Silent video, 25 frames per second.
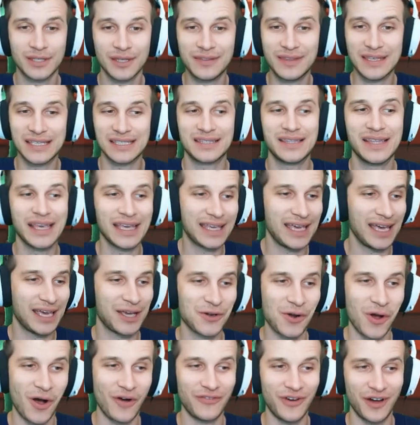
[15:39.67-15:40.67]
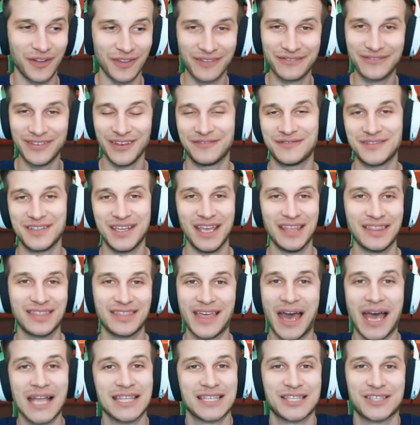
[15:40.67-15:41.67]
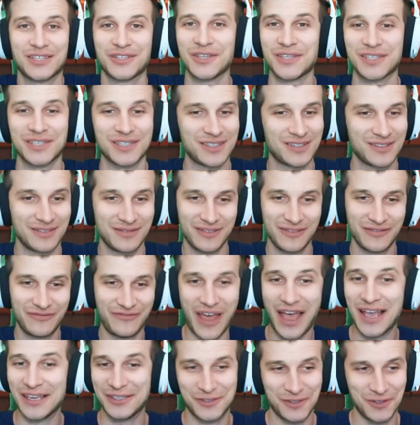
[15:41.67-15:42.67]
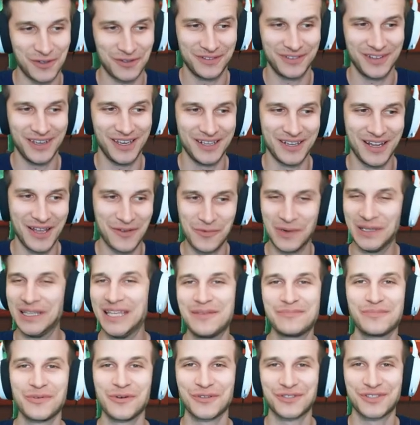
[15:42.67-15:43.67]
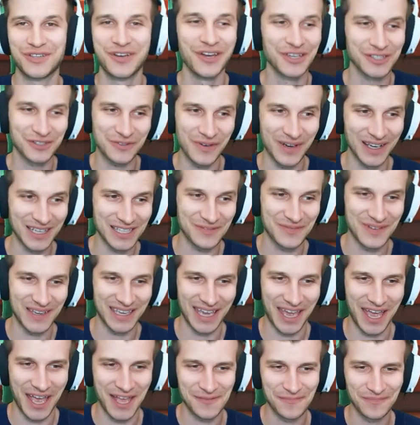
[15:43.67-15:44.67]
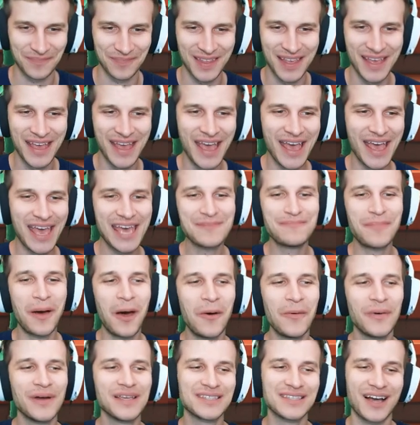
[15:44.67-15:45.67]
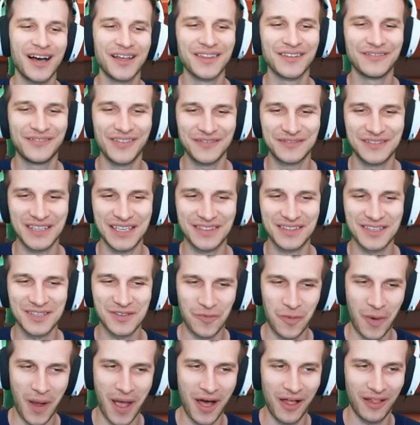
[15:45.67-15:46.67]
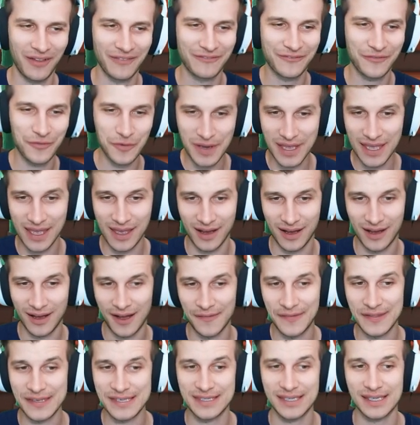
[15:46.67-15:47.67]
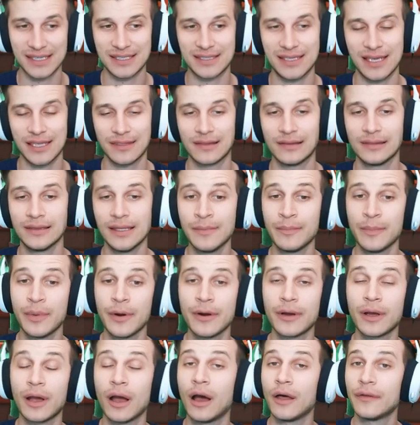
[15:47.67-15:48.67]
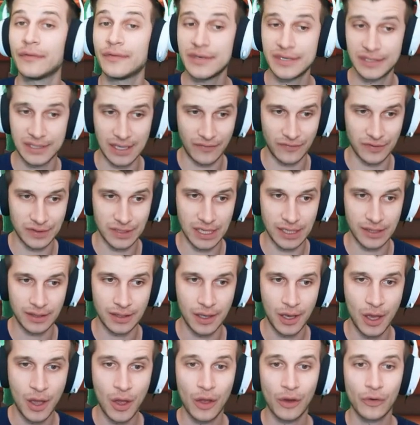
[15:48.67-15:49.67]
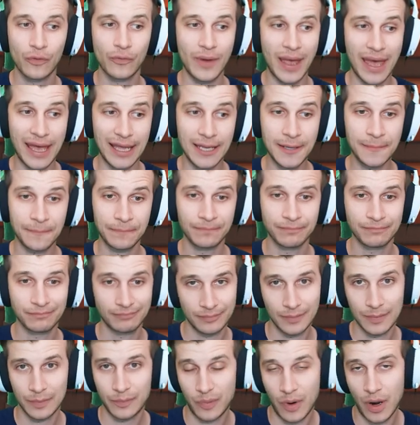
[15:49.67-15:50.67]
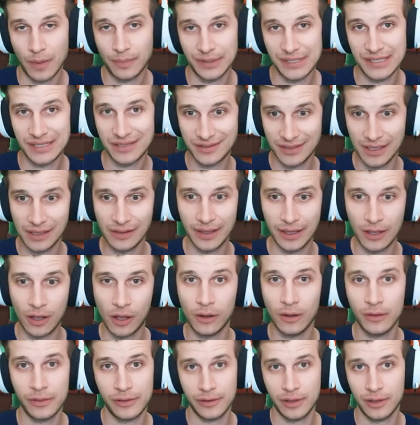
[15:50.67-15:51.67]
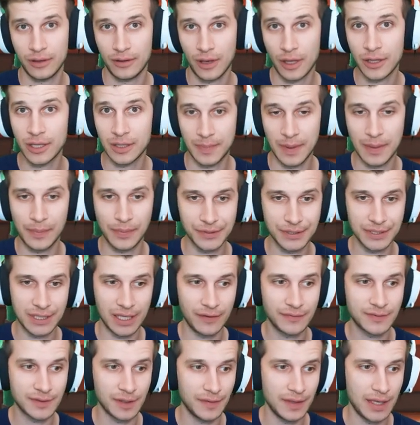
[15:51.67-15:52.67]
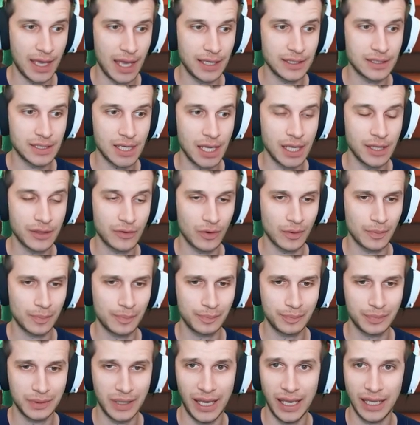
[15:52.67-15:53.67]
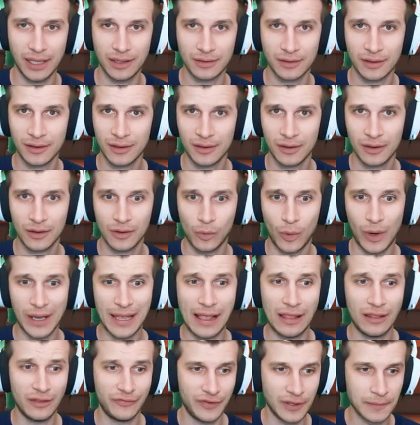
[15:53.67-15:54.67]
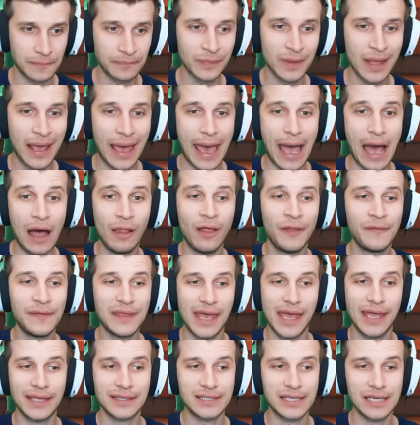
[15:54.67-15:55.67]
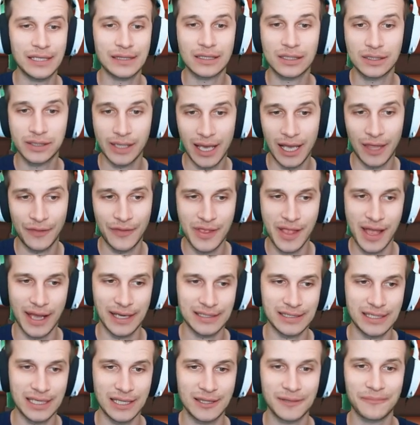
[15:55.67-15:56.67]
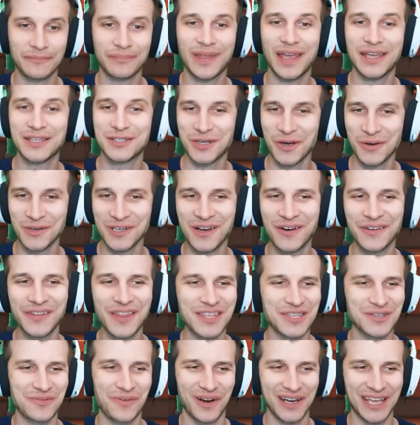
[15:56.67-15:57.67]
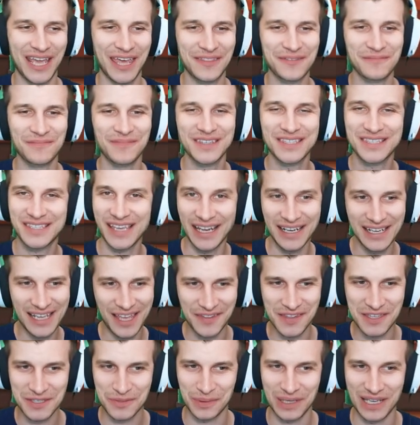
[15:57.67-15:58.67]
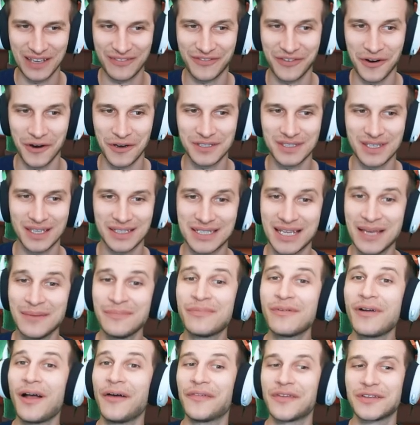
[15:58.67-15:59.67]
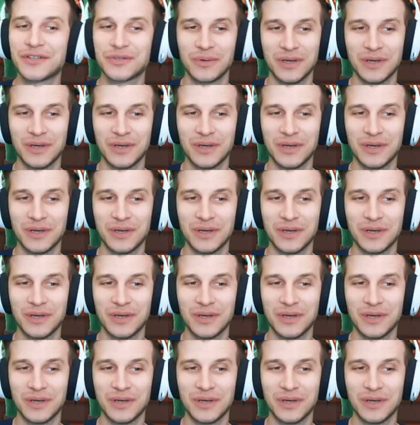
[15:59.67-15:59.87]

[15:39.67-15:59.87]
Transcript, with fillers: to this thing kicking off on the 15th, that's just faster, and, and we need Brewster as quick as we can. Hippeux is on the 15th as well, Friga on the 16th, Limberg the 17th, Red probably stealing all the other people's gifts on the 18th or playing White Elephant, Al on the 18th, Clay on the 19th, Antonio on the 20th, Sandy on the 21st, Timbra on the